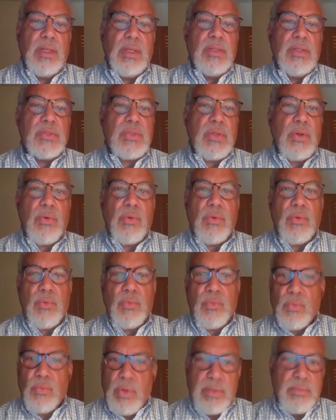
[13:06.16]
So
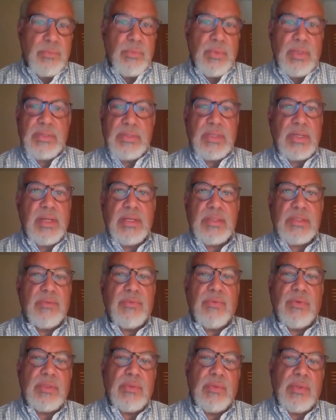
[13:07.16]
what would education
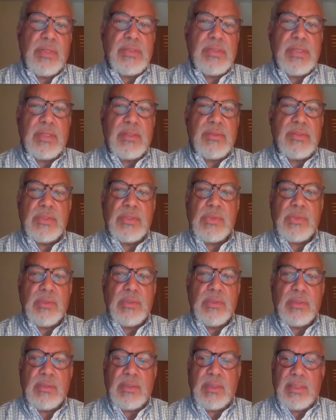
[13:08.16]
for a twenty-second century
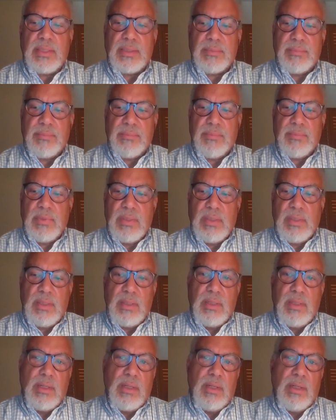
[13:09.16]
look like?
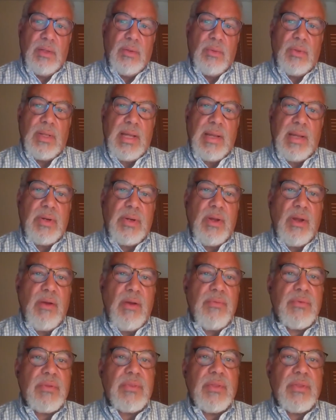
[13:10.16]
Well, I would
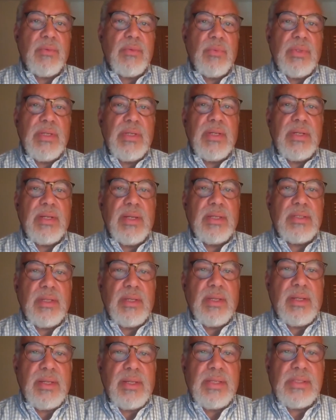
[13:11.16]
offer that we at, at
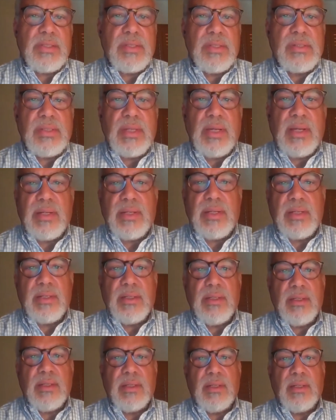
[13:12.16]
Asian Society,
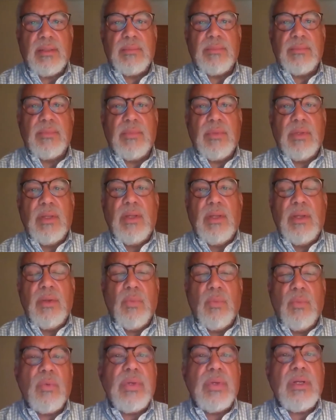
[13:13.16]
um,
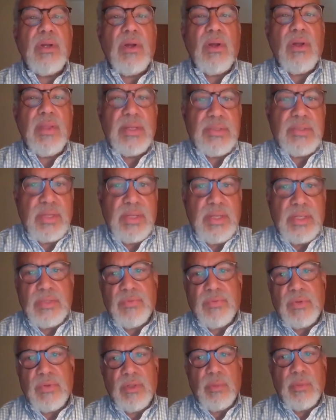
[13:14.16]
what we call education
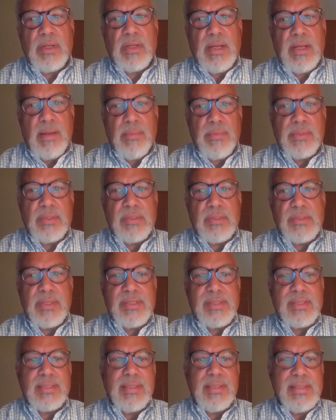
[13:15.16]
for global competence is
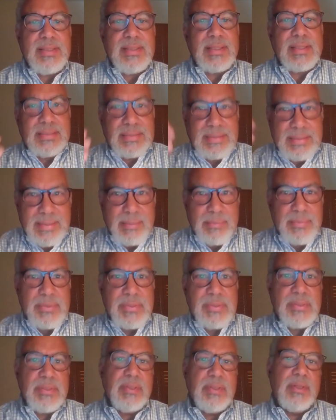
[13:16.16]
at least a
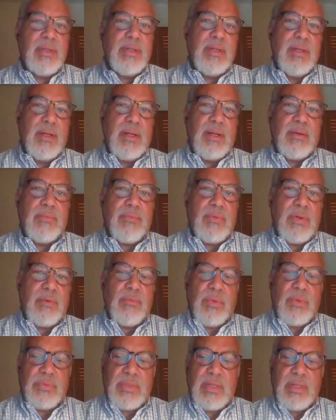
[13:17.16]
glimpse of, of
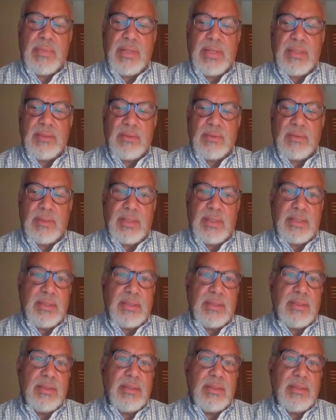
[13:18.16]
what that might look like.